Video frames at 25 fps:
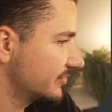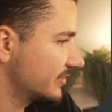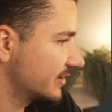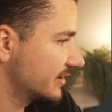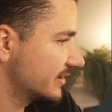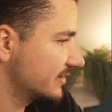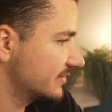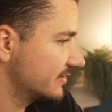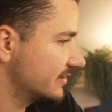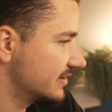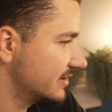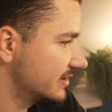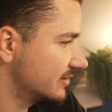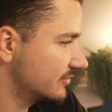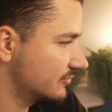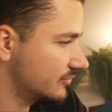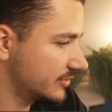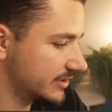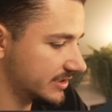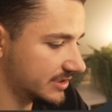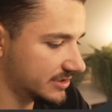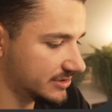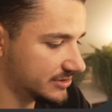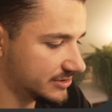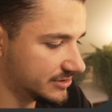And here
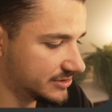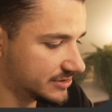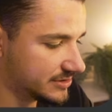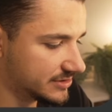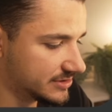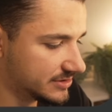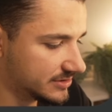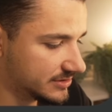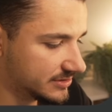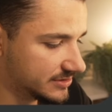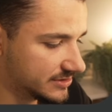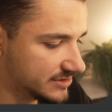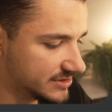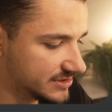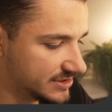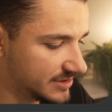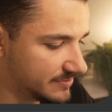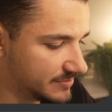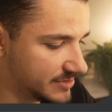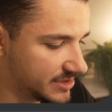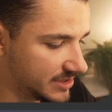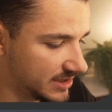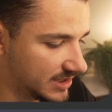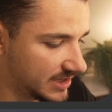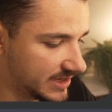we can just
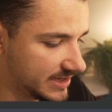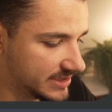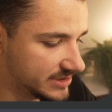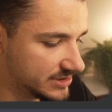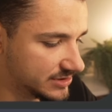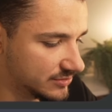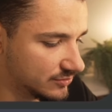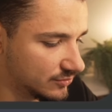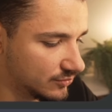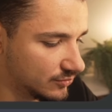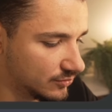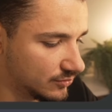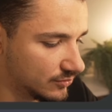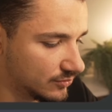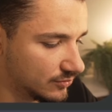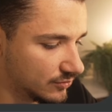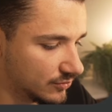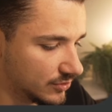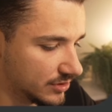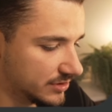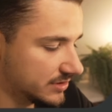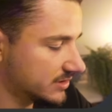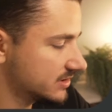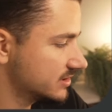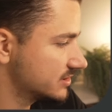simulate
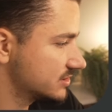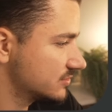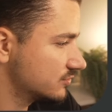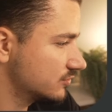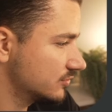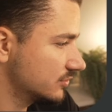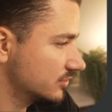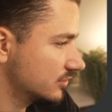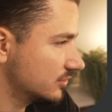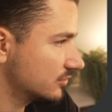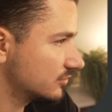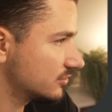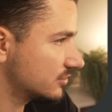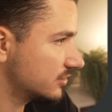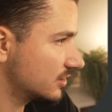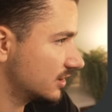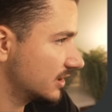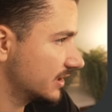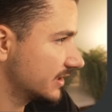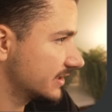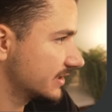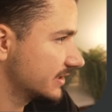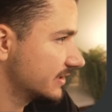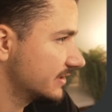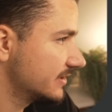what this would look
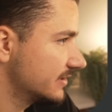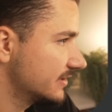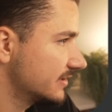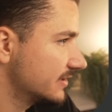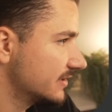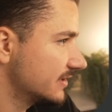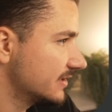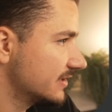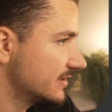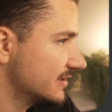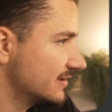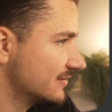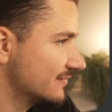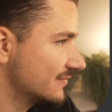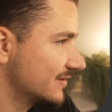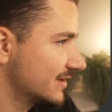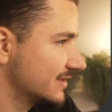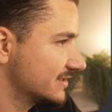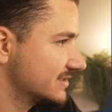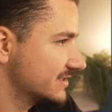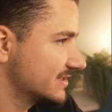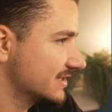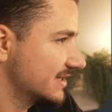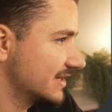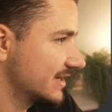like in the
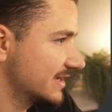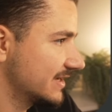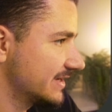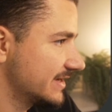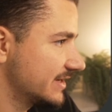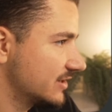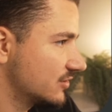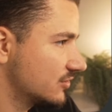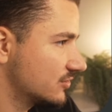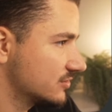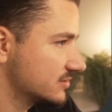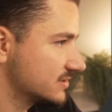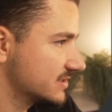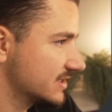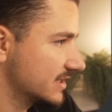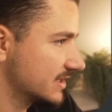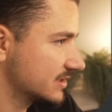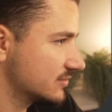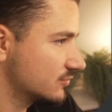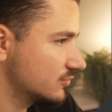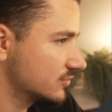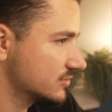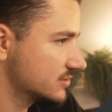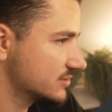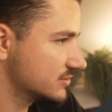event a
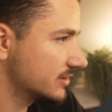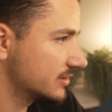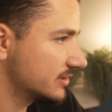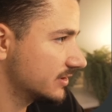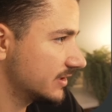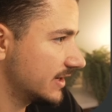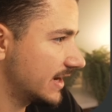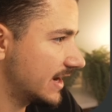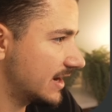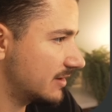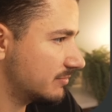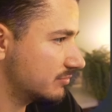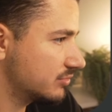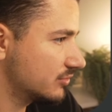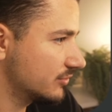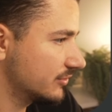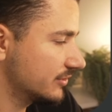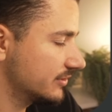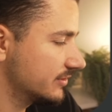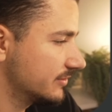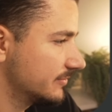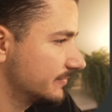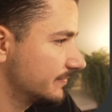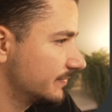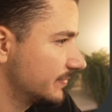contact was
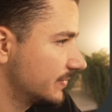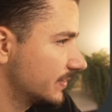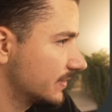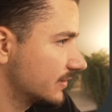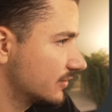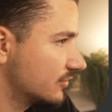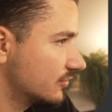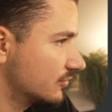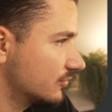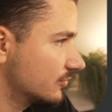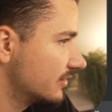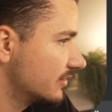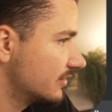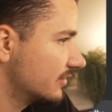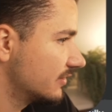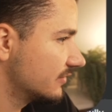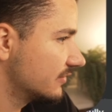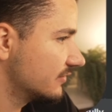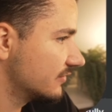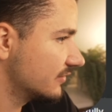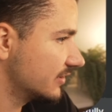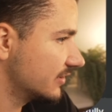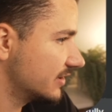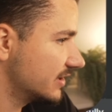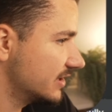outputted. Cool.
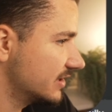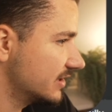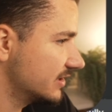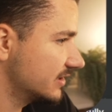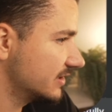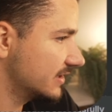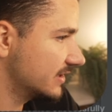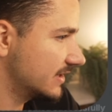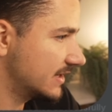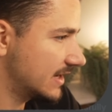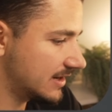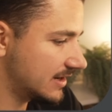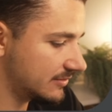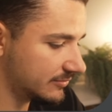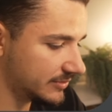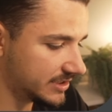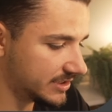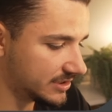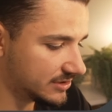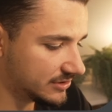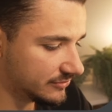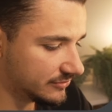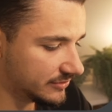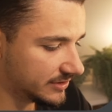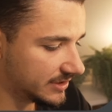So here, now we
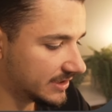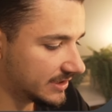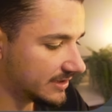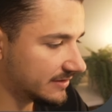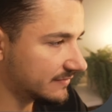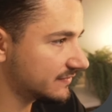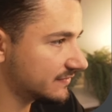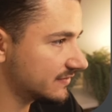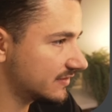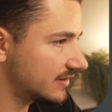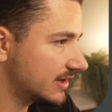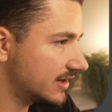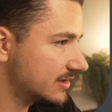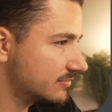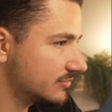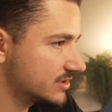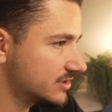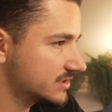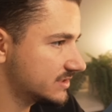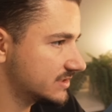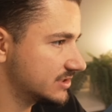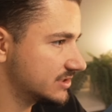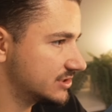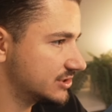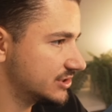can do an if
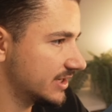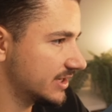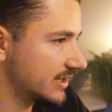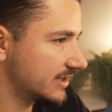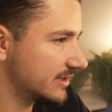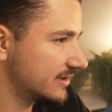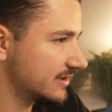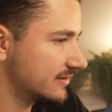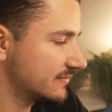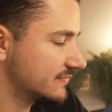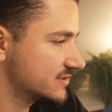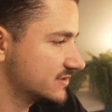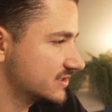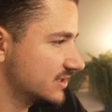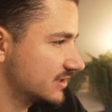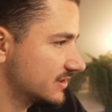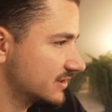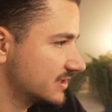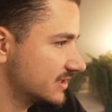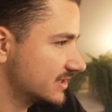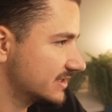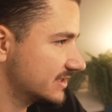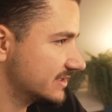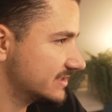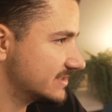statement to check if
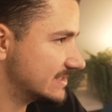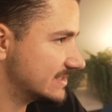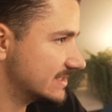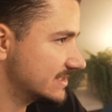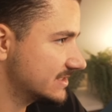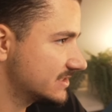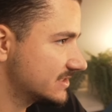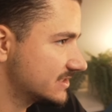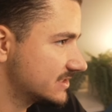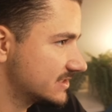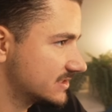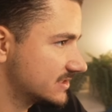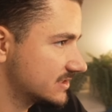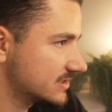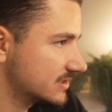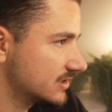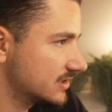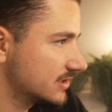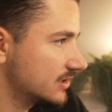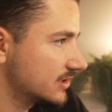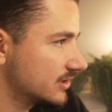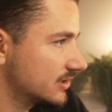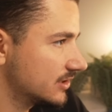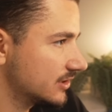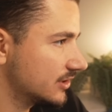something exists,
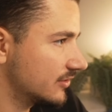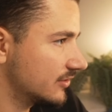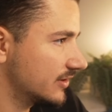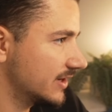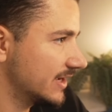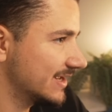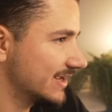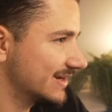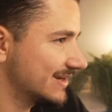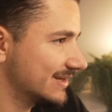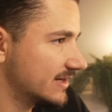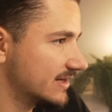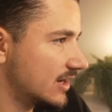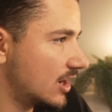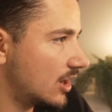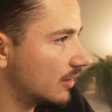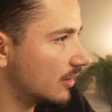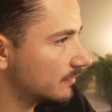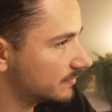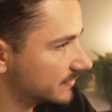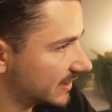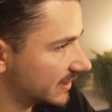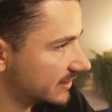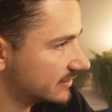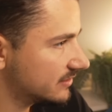go ahead and
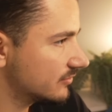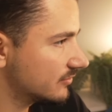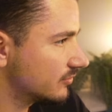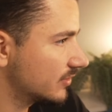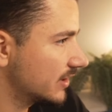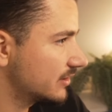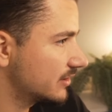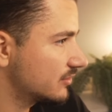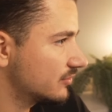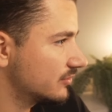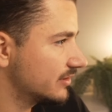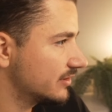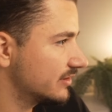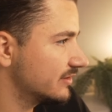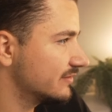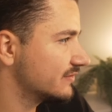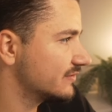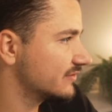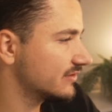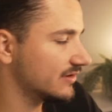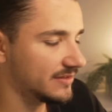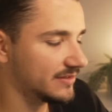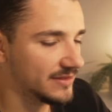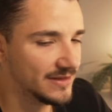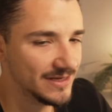update the record. If
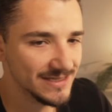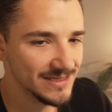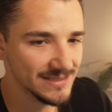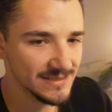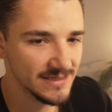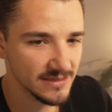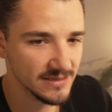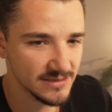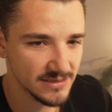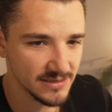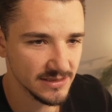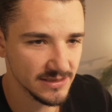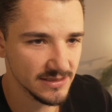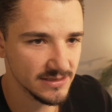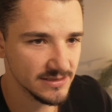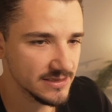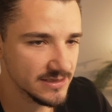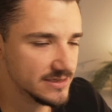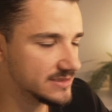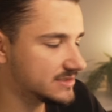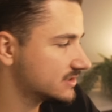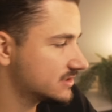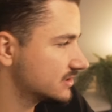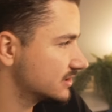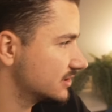something doesn't
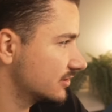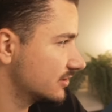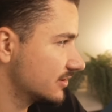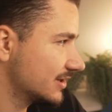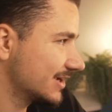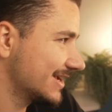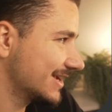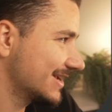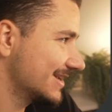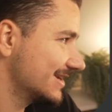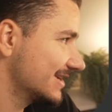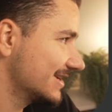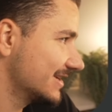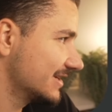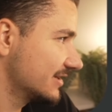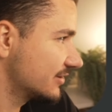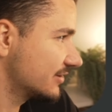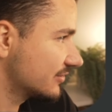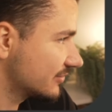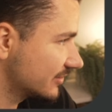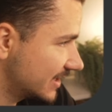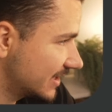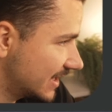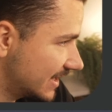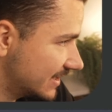exist, go ahead and
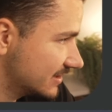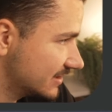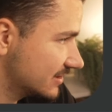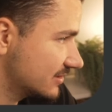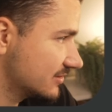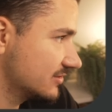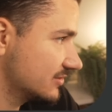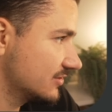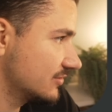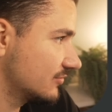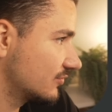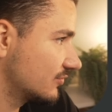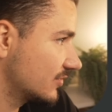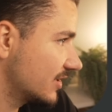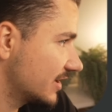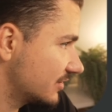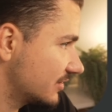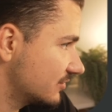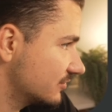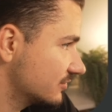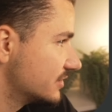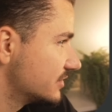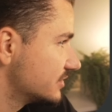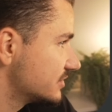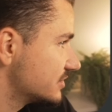create the
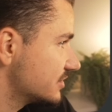record.